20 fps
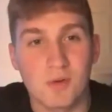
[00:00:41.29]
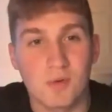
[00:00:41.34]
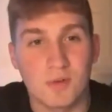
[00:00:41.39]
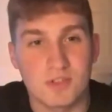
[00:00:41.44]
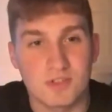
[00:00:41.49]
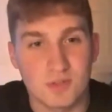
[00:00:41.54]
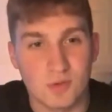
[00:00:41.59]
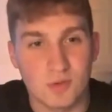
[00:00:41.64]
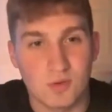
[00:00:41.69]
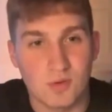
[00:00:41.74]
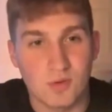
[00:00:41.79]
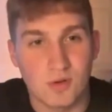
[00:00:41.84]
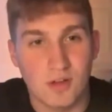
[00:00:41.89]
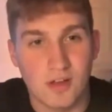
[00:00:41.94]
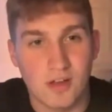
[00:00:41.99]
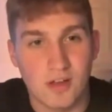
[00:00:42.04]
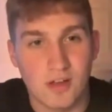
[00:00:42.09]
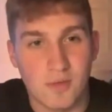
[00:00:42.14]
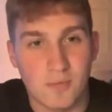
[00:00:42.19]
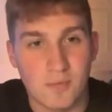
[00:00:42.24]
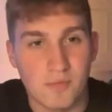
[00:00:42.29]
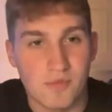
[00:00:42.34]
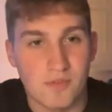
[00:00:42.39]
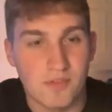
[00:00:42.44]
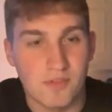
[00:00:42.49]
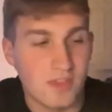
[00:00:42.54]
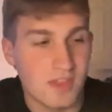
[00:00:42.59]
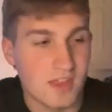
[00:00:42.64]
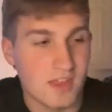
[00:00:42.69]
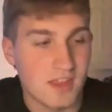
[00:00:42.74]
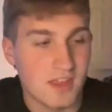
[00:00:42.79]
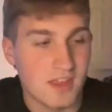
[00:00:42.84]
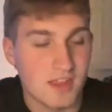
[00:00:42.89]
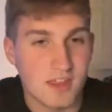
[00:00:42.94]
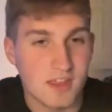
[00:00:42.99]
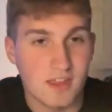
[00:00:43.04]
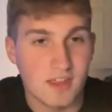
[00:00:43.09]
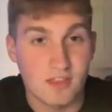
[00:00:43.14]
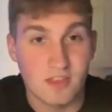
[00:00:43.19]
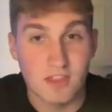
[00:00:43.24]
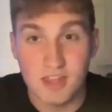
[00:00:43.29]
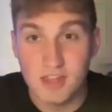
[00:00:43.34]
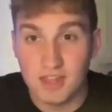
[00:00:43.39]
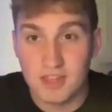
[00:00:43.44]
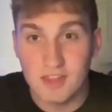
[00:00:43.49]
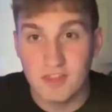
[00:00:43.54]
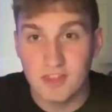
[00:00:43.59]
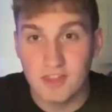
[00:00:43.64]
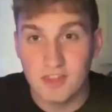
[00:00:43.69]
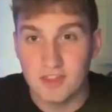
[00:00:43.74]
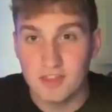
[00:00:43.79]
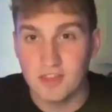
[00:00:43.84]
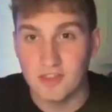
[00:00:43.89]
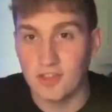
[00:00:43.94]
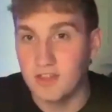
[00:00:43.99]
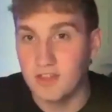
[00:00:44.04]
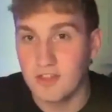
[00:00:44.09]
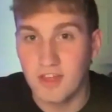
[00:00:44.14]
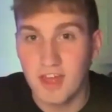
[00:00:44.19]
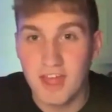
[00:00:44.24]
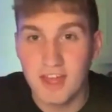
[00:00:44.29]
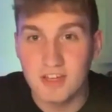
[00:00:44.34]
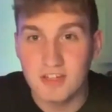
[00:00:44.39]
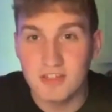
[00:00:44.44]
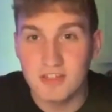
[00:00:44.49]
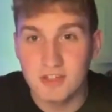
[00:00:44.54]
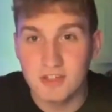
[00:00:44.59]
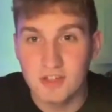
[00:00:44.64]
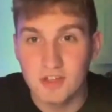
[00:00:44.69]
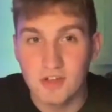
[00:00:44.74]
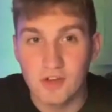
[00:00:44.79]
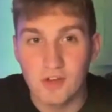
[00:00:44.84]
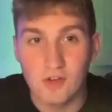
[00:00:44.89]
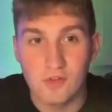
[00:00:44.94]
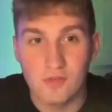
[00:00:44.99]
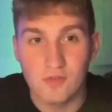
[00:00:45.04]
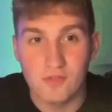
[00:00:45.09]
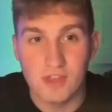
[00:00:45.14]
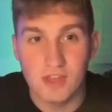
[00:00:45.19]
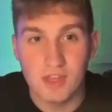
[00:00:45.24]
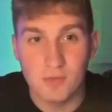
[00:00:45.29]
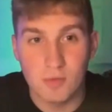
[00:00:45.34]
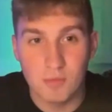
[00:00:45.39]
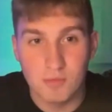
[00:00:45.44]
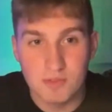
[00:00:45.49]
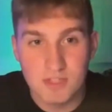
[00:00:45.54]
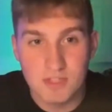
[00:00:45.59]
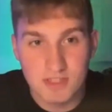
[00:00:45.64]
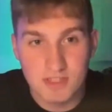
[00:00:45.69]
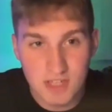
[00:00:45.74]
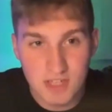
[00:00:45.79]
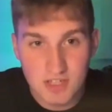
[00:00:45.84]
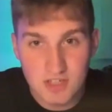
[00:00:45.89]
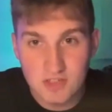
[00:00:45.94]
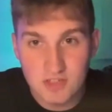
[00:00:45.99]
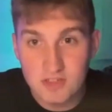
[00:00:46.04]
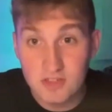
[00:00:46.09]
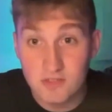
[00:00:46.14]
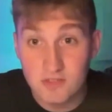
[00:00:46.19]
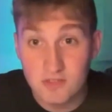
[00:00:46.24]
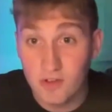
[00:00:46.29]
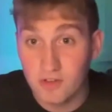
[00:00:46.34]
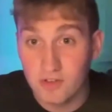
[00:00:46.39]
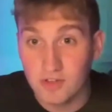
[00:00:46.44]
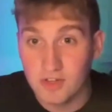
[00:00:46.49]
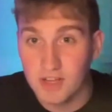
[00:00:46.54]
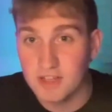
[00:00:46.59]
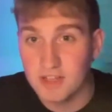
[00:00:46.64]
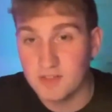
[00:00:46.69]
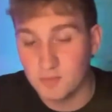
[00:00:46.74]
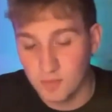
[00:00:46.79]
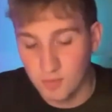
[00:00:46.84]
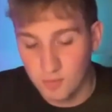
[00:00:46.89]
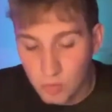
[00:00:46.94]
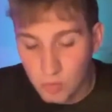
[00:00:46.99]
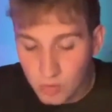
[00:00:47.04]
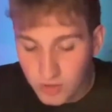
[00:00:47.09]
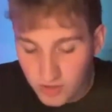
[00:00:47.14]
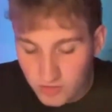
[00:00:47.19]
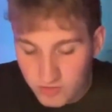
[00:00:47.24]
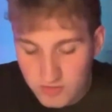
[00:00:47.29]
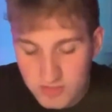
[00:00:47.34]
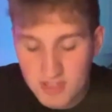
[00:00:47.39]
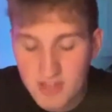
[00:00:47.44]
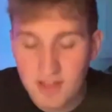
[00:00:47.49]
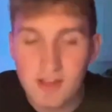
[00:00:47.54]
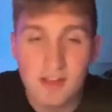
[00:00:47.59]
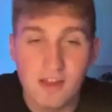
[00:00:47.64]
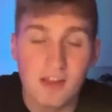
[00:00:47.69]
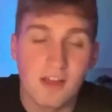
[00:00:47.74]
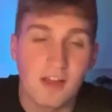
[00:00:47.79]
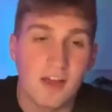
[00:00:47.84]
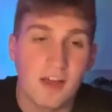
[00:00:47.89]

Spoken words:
We saw the end of the Women's Six Nations, a very good end, and we will get onto that.